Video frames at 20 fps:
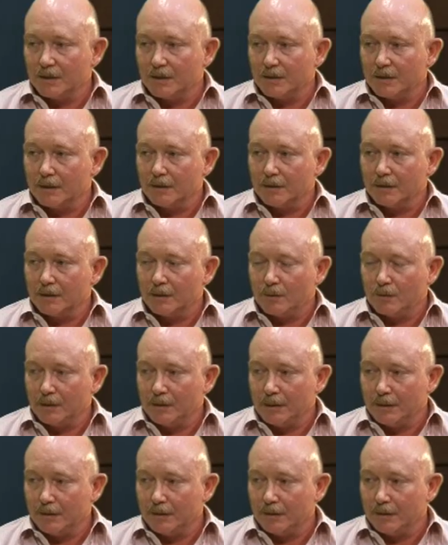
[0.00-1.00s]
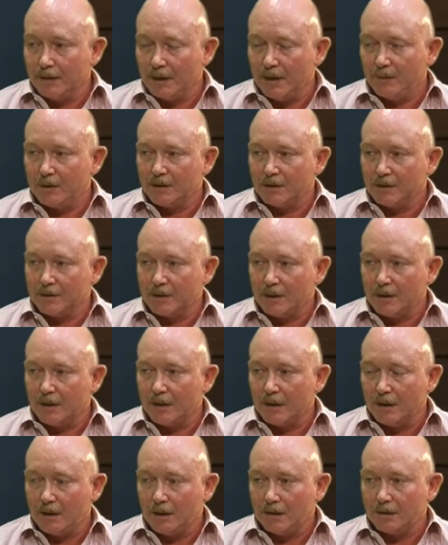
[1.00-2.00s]
liquidated damages
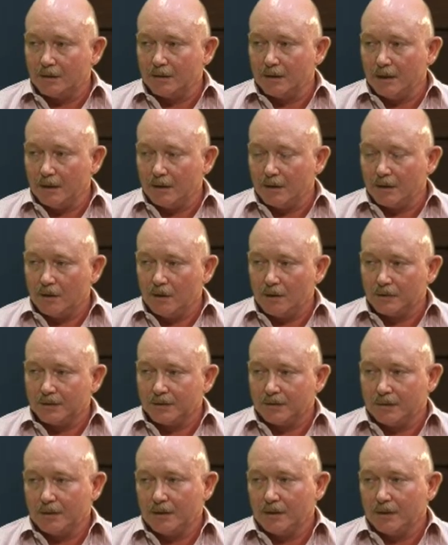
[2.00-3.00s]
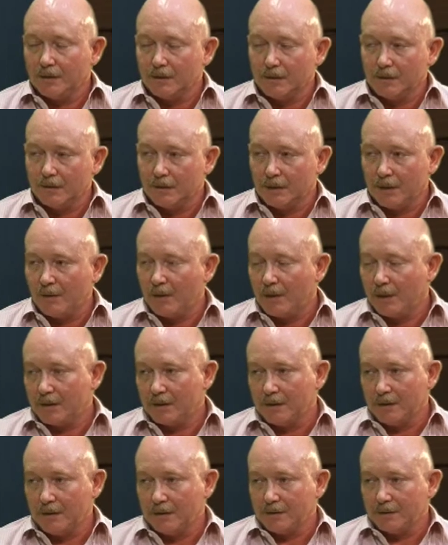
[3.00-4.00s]
are costs that you can claim
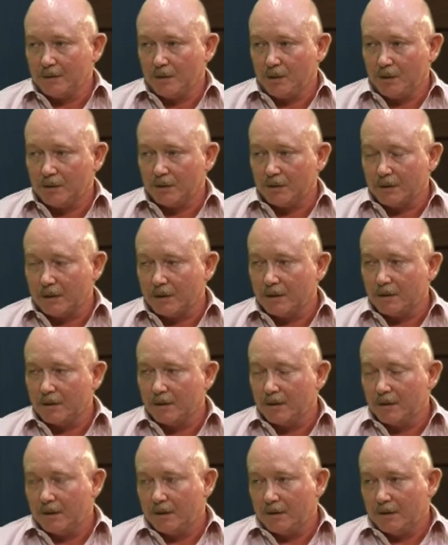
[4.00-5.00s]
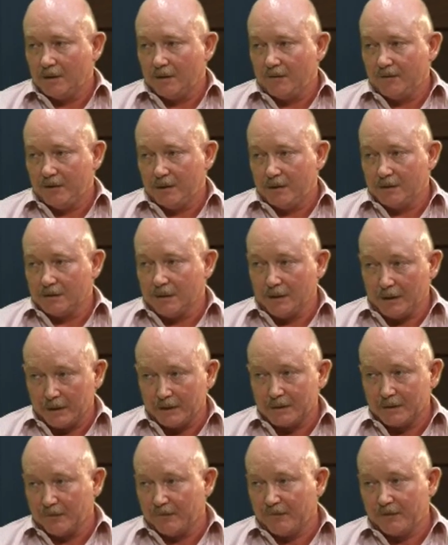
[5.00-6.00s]
back against the builder if he's
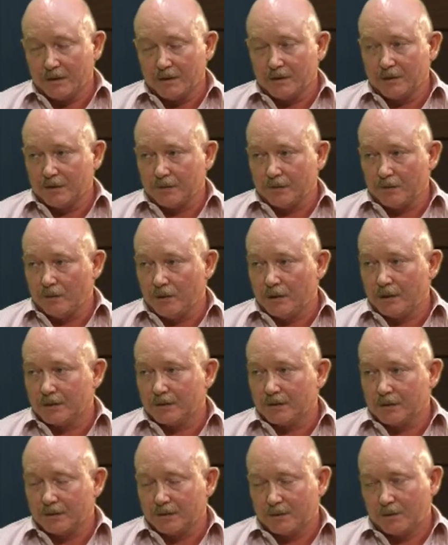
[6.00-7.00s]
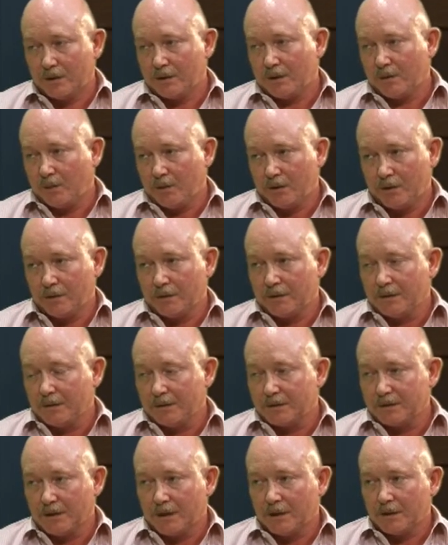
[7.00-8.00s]
late in finishing the work. So it's quite important at the
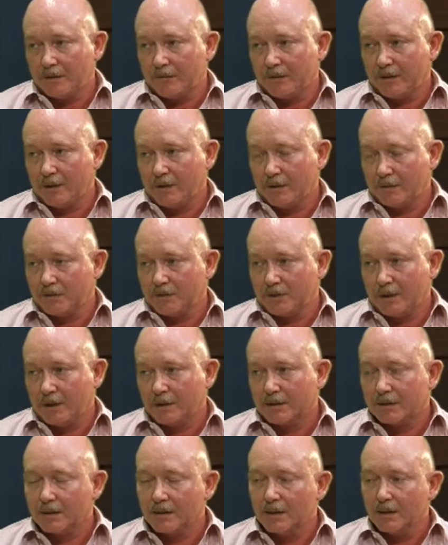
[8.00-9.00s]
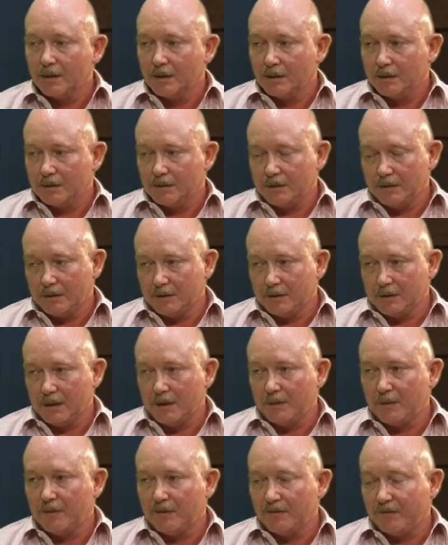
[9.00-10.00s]
start of a contract to
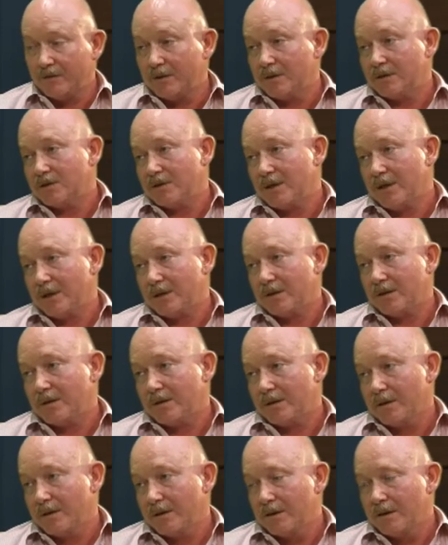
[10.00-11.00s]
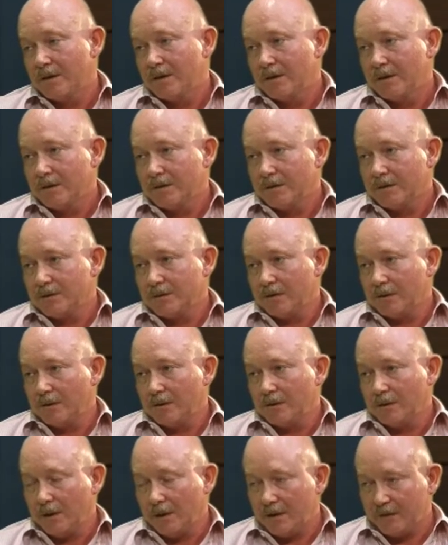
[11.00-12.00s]
determine the finish date. Yep.
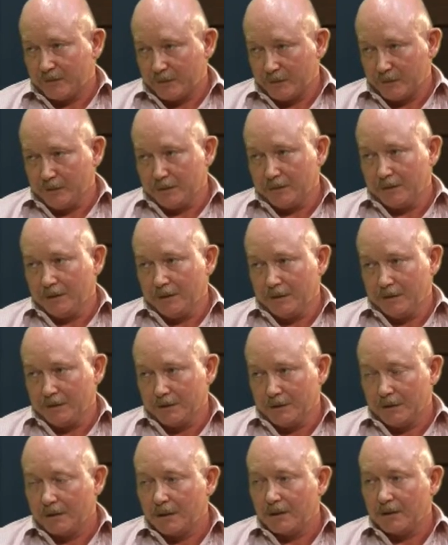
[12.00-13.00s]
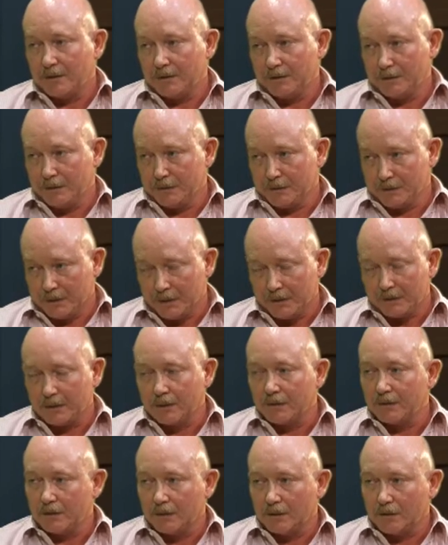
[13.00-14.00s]
So you have to agree that and write that
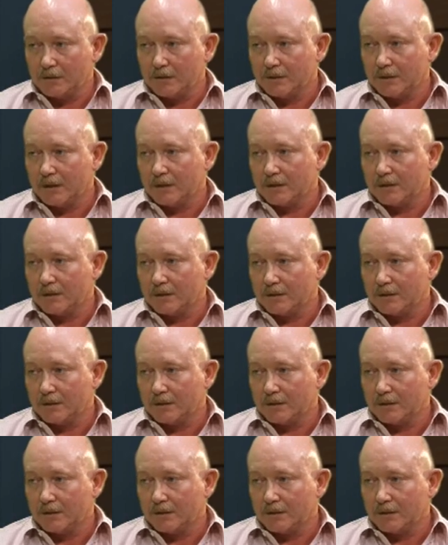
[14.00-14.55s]
in the contract,